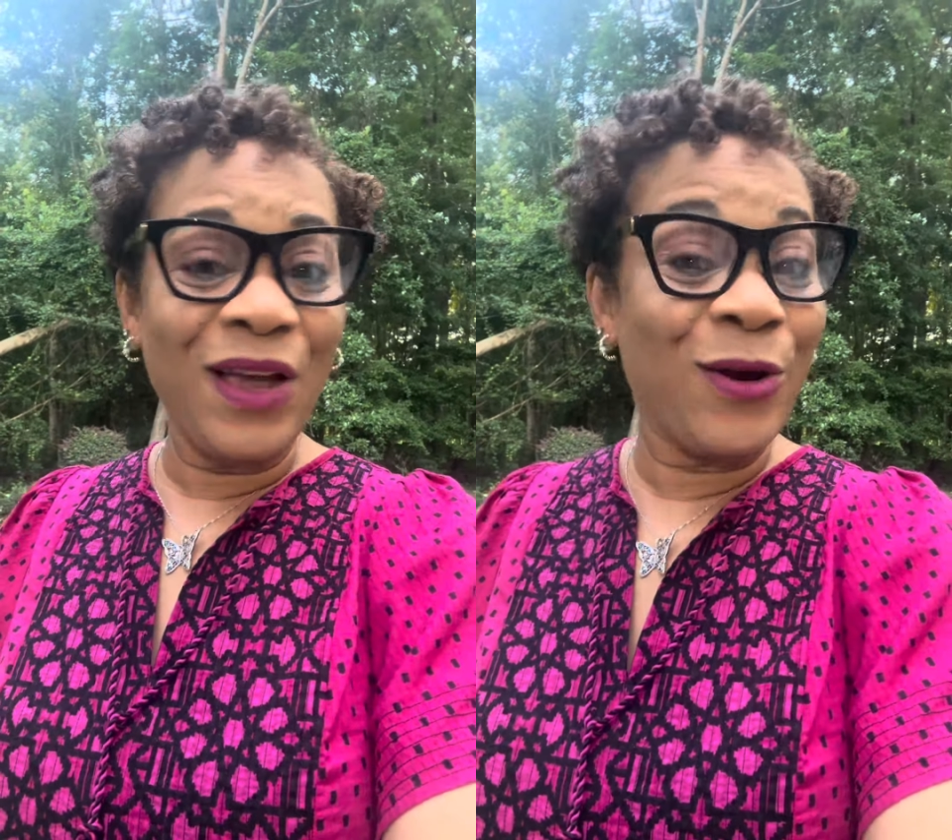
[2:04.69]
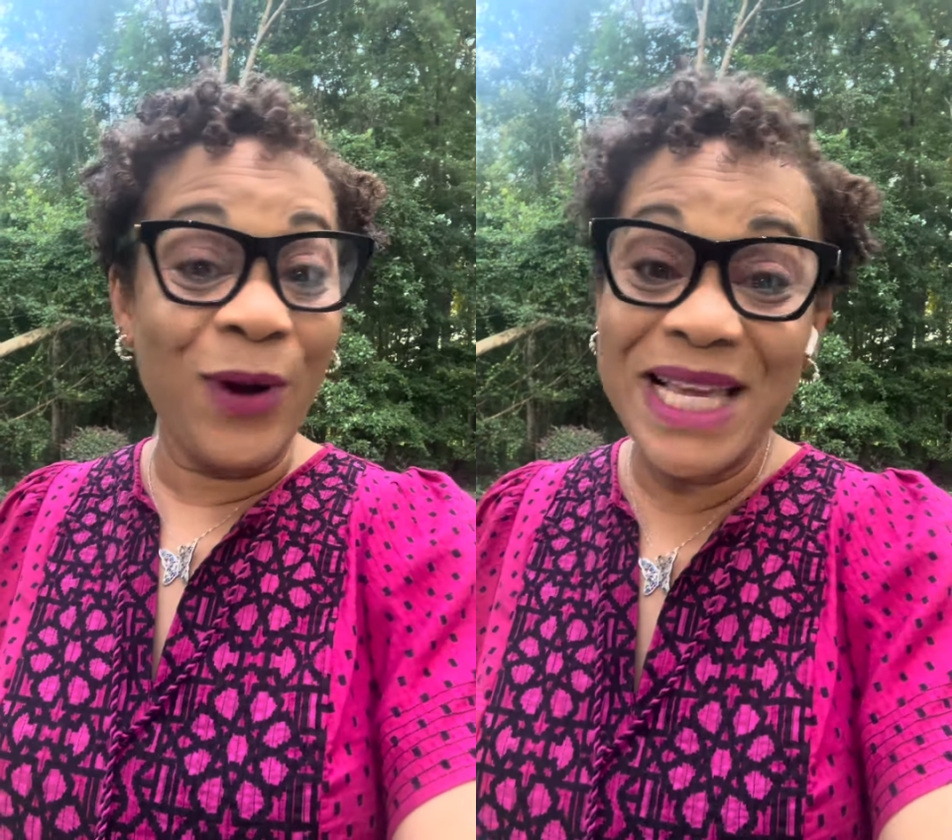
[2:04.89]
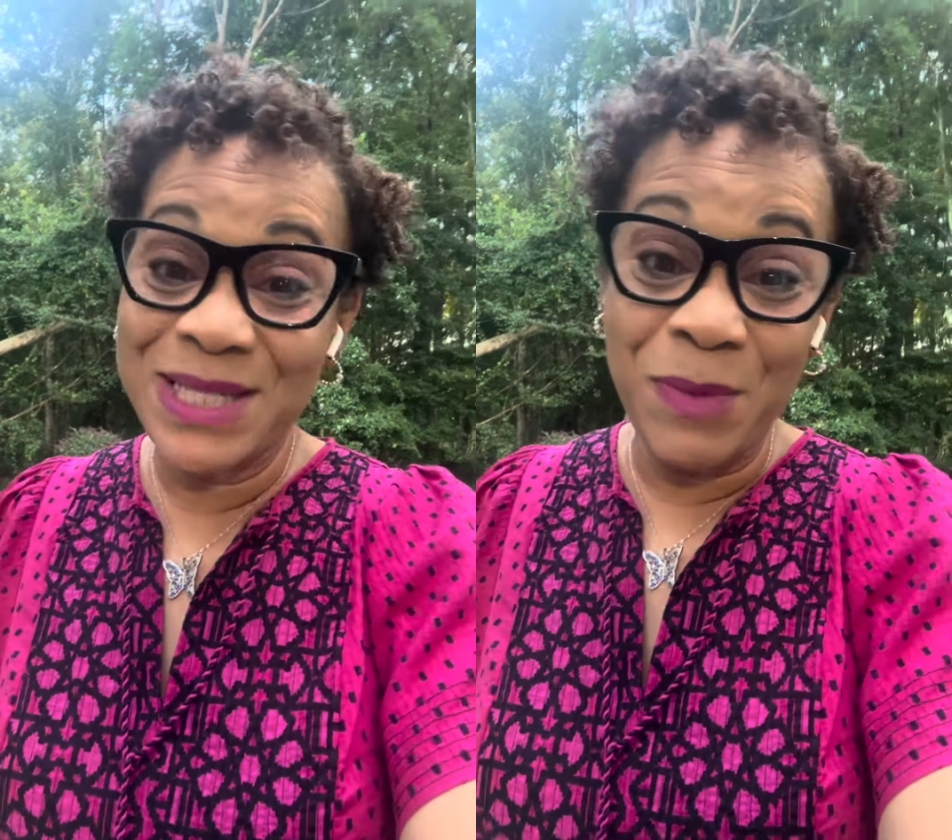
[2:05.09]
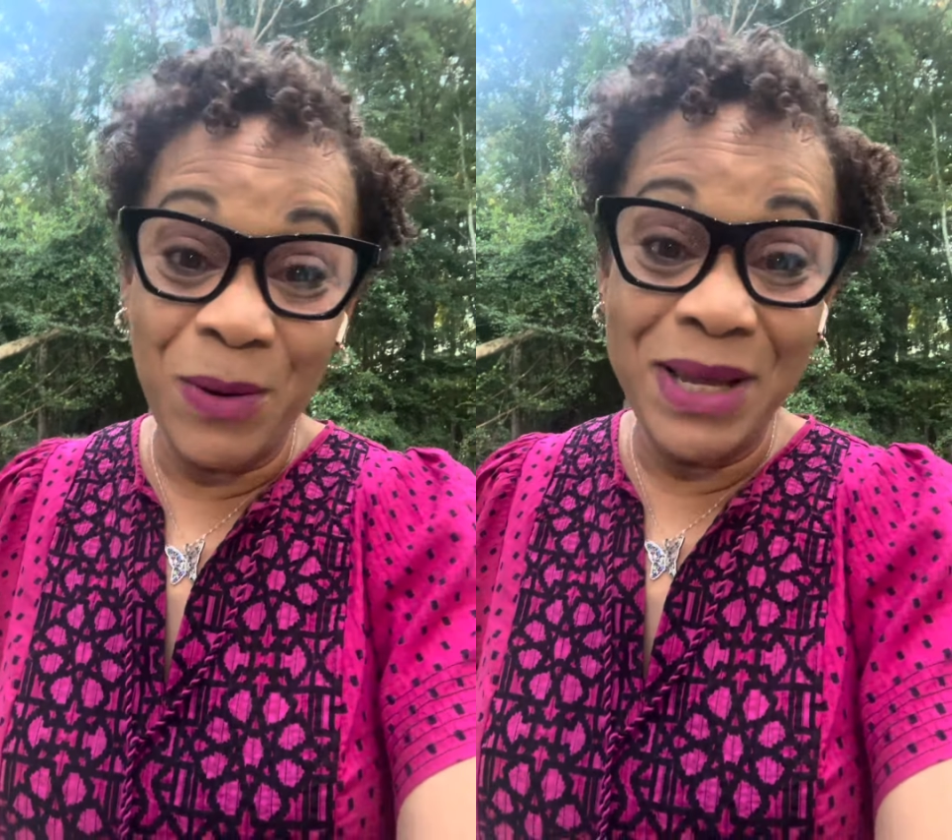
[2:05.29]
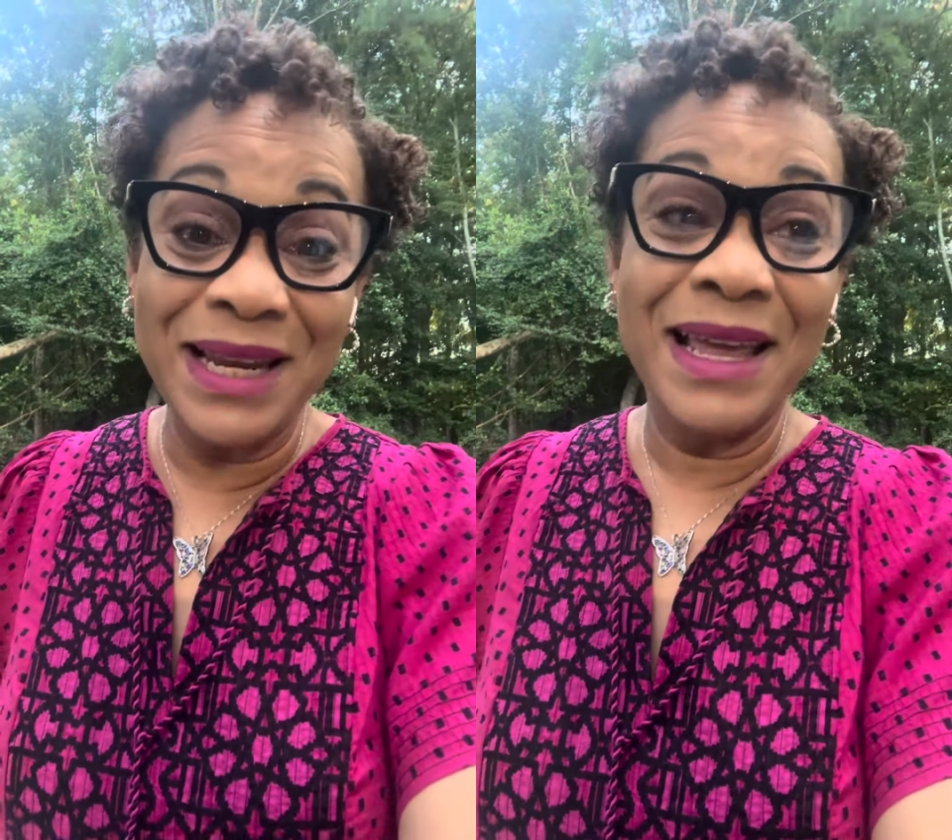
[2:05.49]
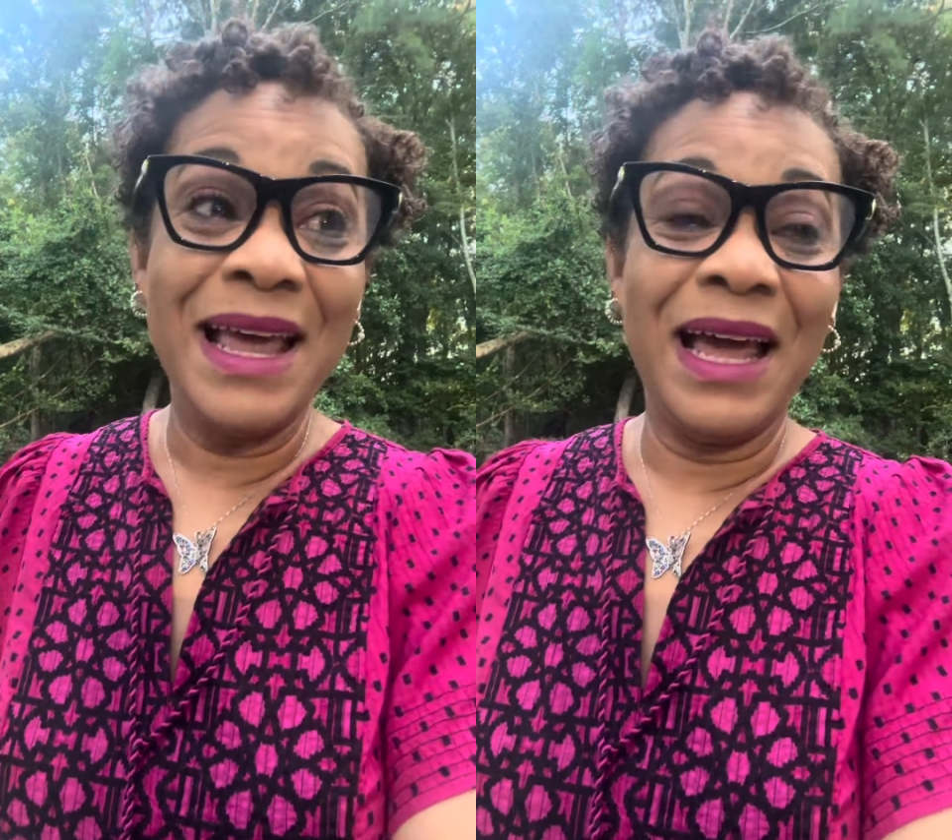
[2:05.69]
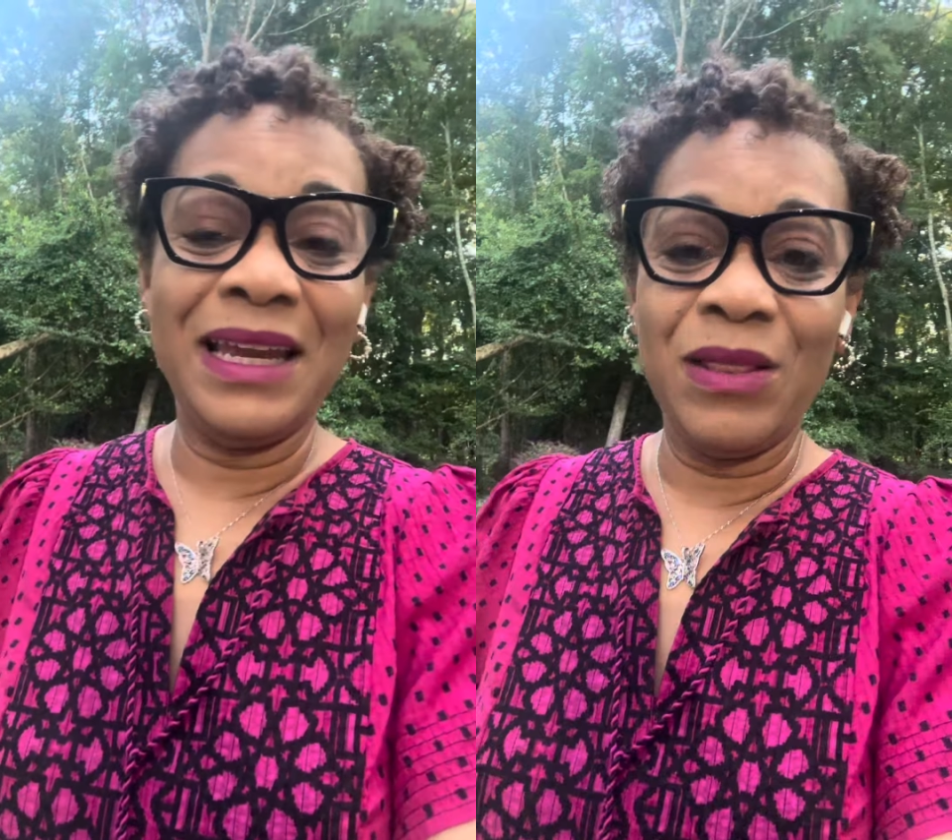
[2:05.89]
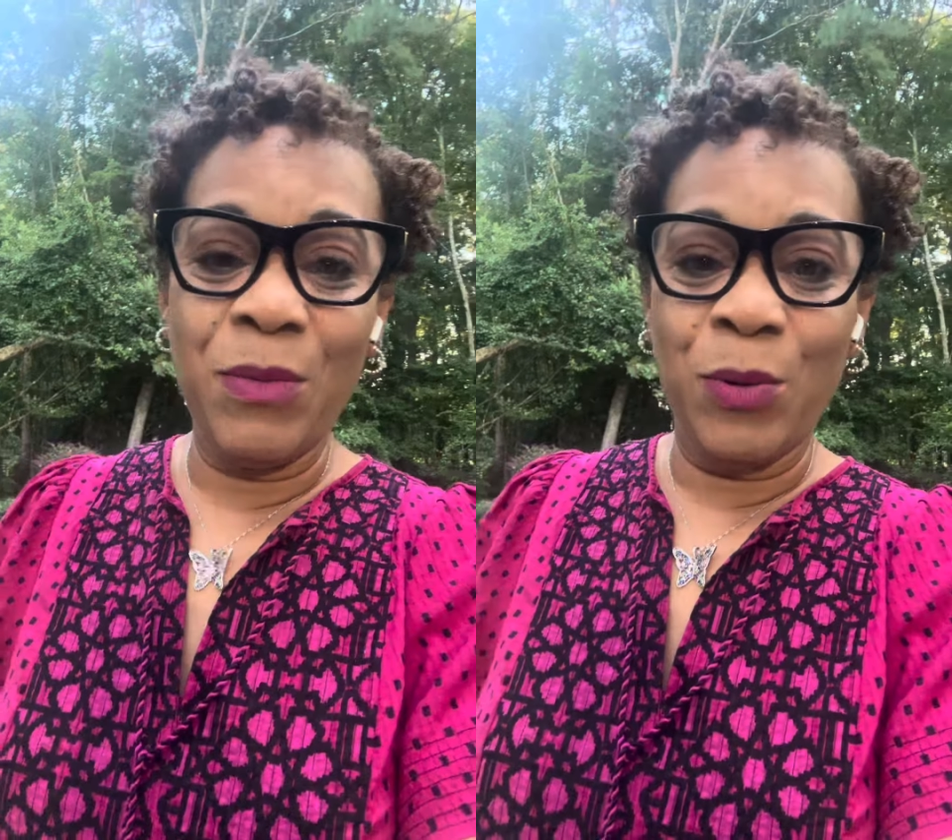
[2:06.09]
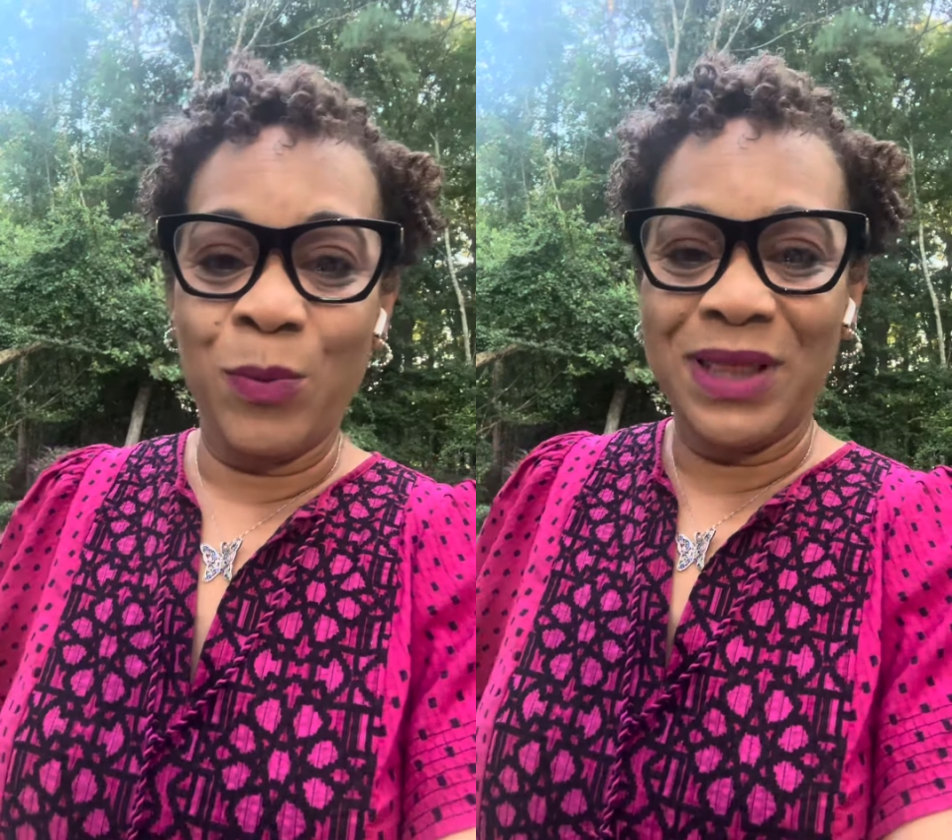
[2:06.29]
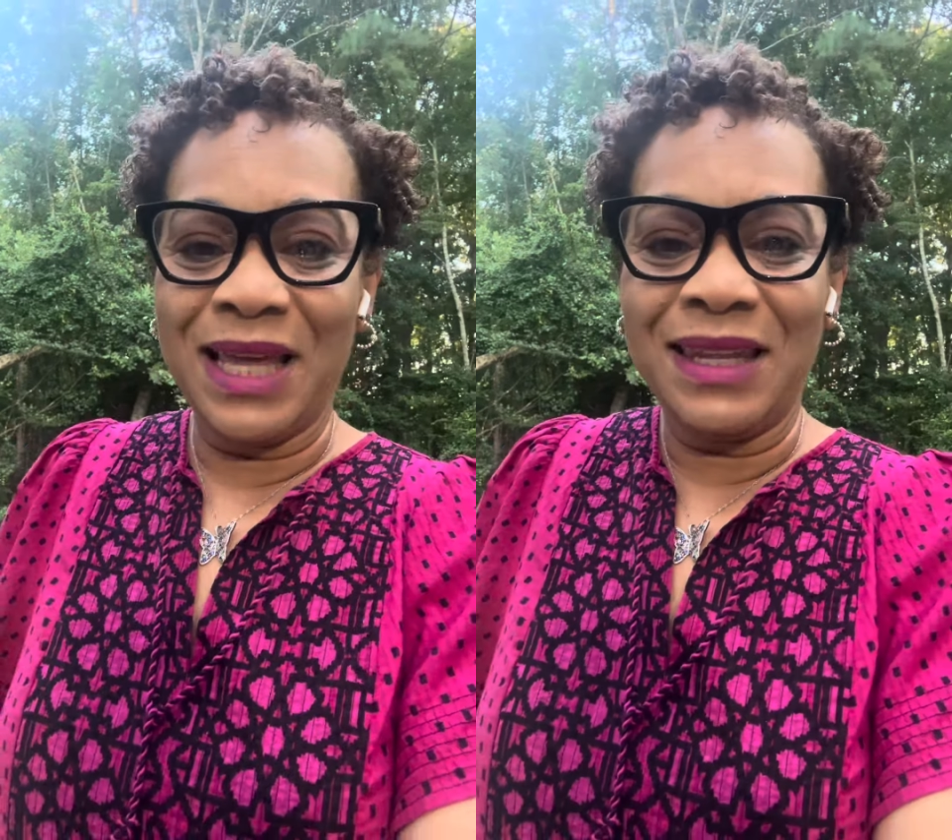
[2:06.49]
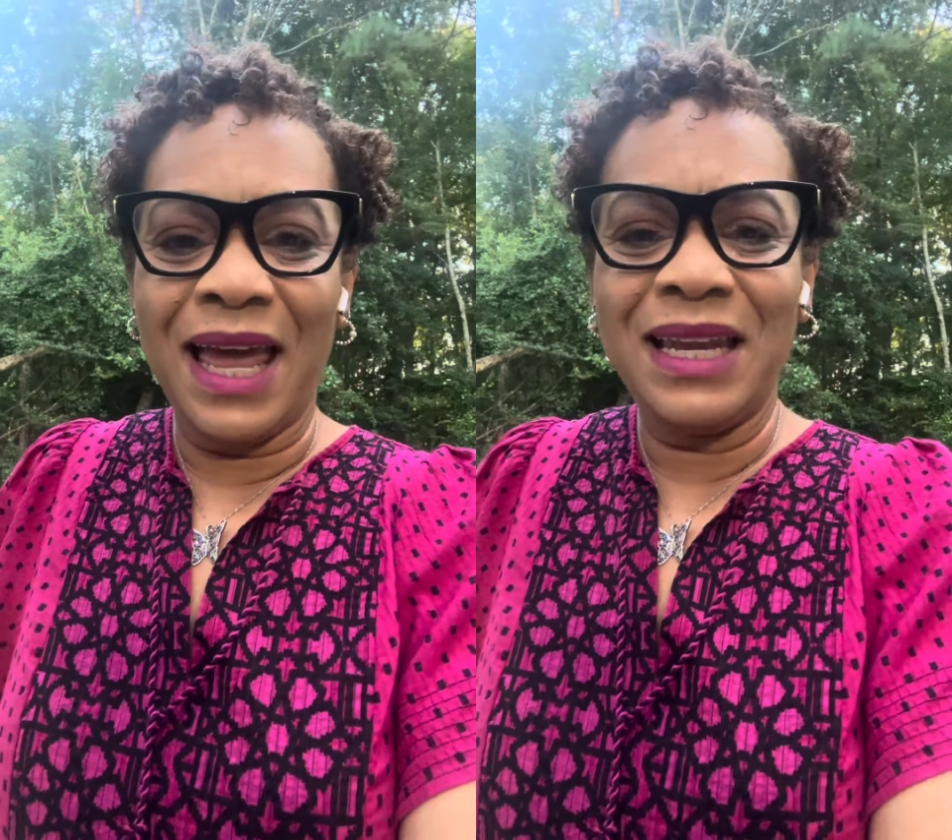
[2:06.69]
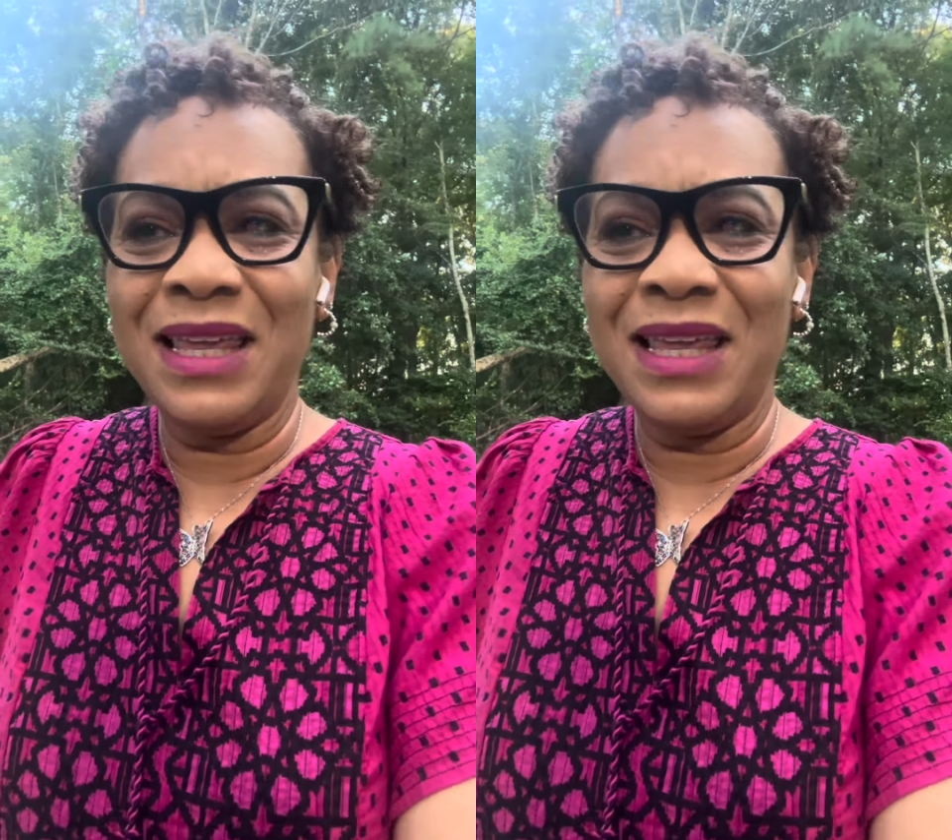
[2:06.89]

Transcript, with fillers: grace moment, another moment with Yolanda.